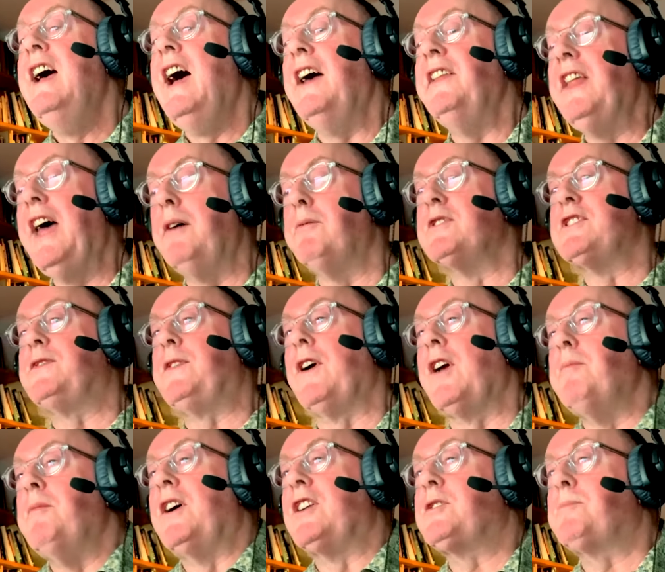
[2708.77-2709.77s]
And that was
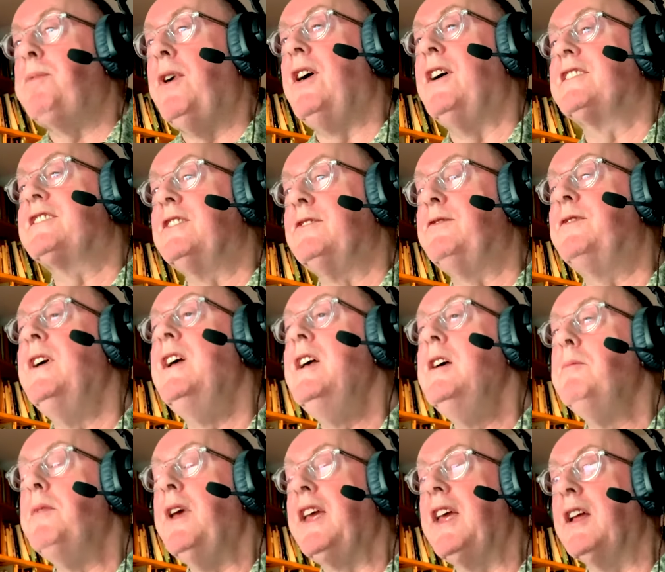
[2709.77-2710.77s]
very much part of
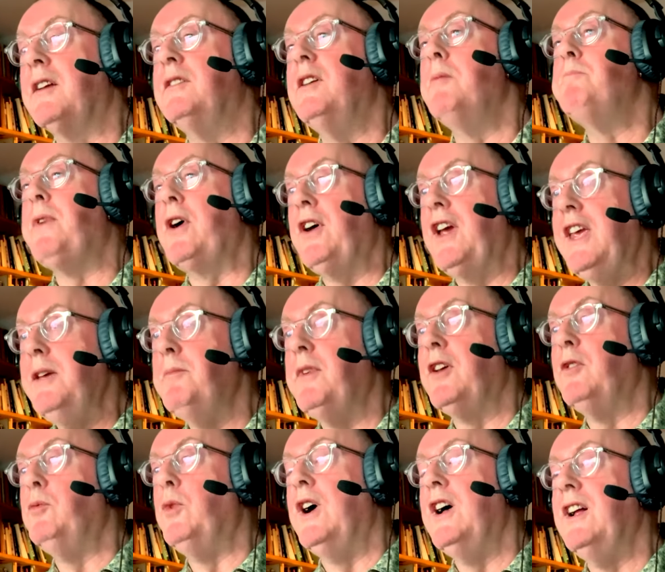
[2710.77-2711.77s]
being a
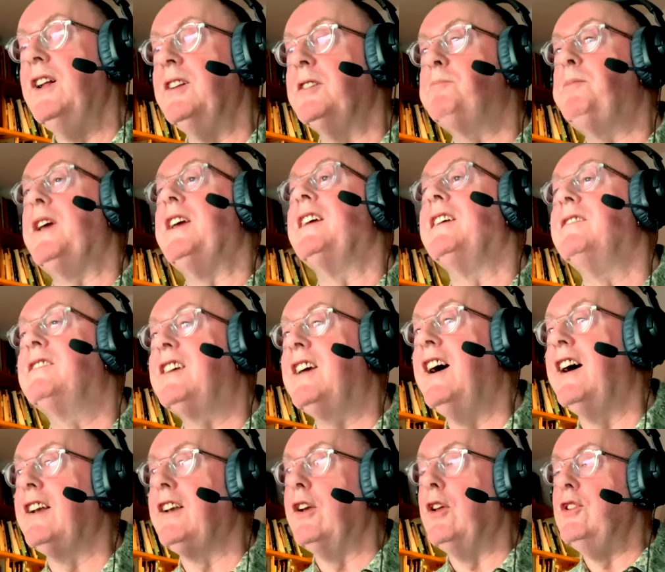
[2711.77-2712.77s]
bohemian world, being
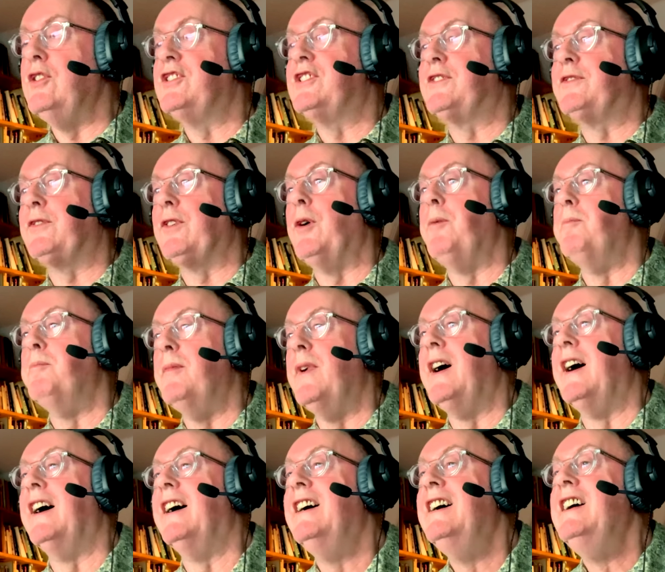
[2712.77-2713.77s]
cut loose from,
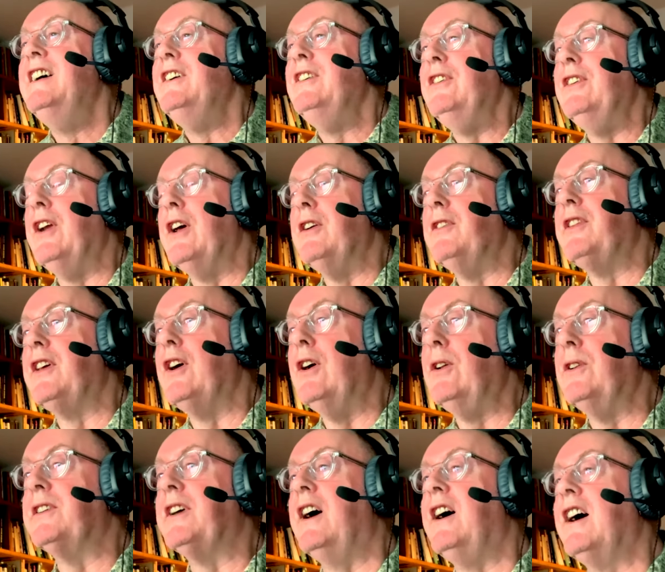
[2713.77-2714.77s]
you know, the
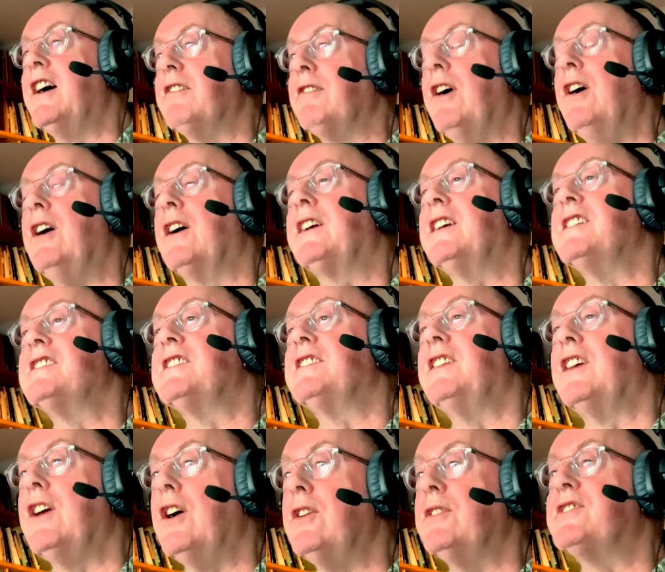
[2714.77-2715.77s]
old hierarchies and
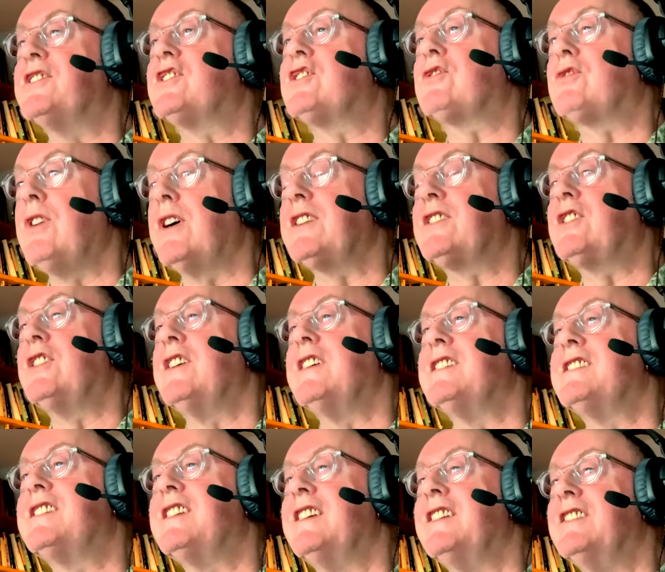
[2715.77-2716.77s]
the old
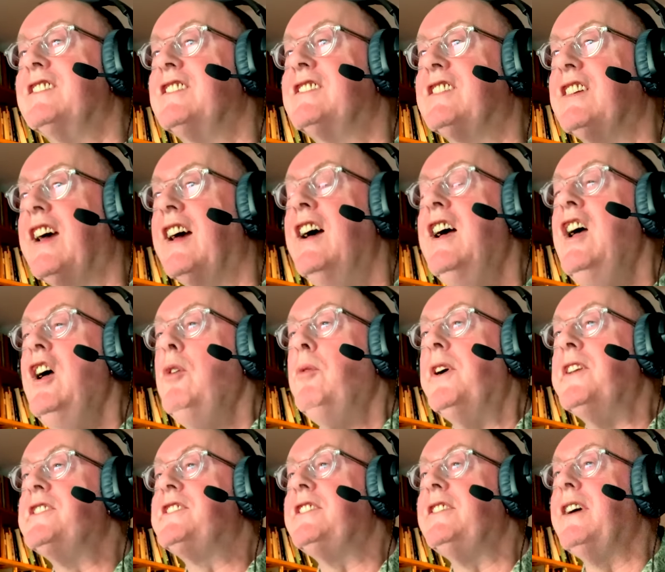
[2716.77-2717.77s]
structures. And
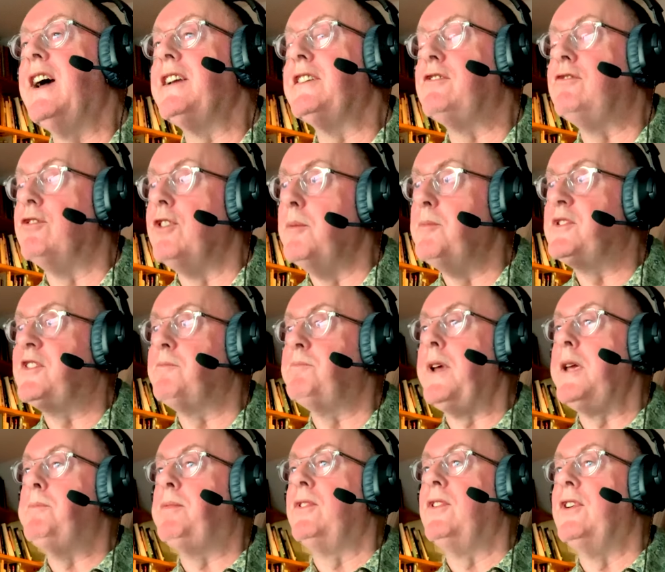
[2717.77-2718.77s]
once you had groups of
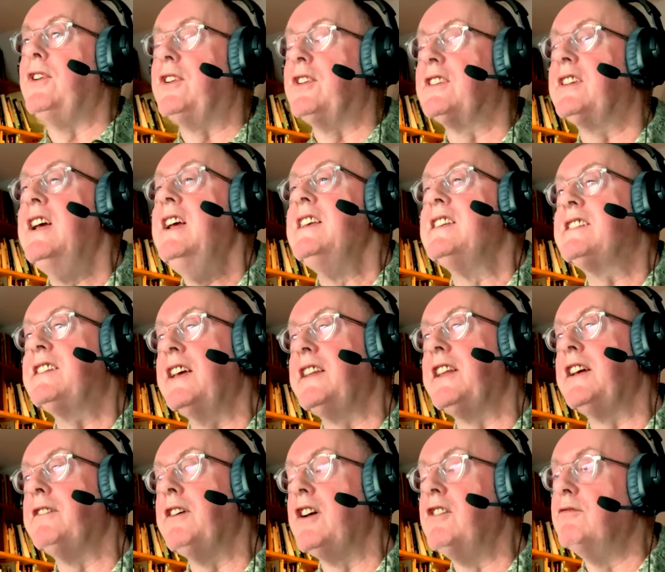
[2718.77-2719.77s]
people who could set
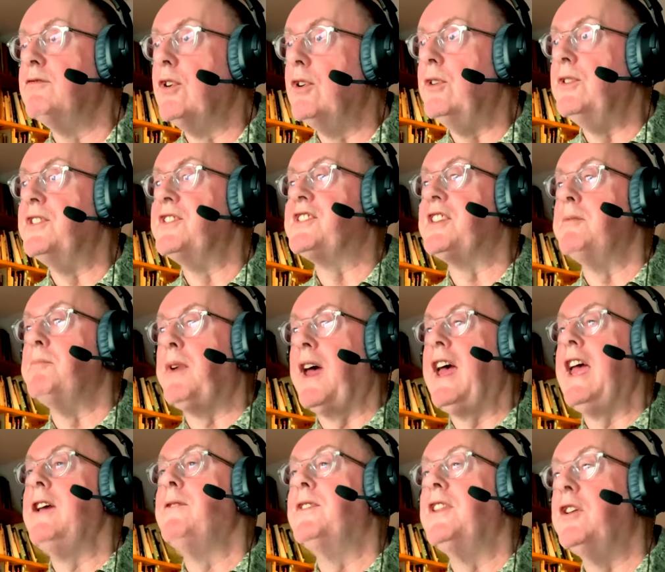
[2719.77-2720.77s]
their own rules and
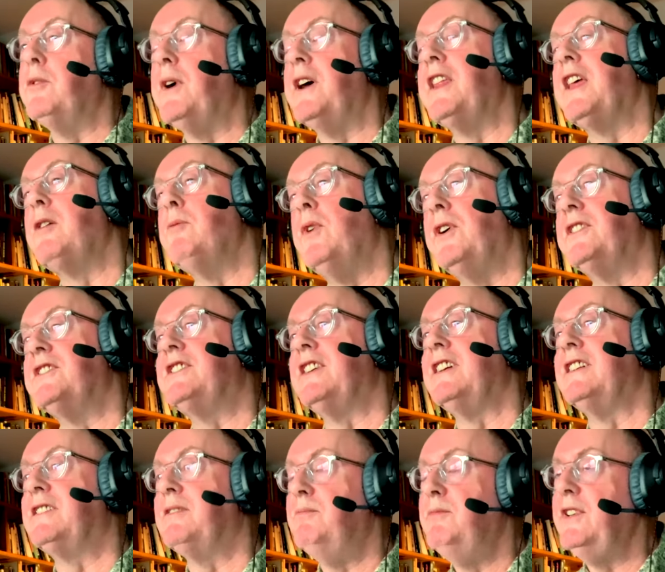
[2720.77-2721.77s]
behave in the way they
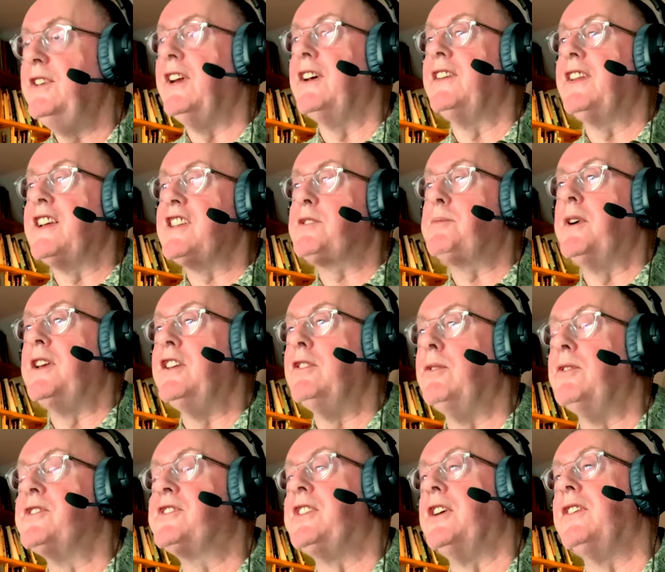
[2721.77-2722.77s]
wanted, you know, that's when
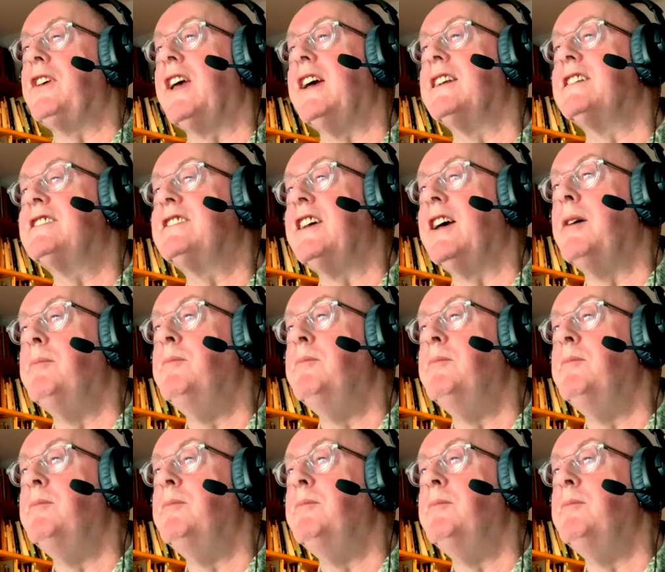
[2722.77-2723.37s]
you also get,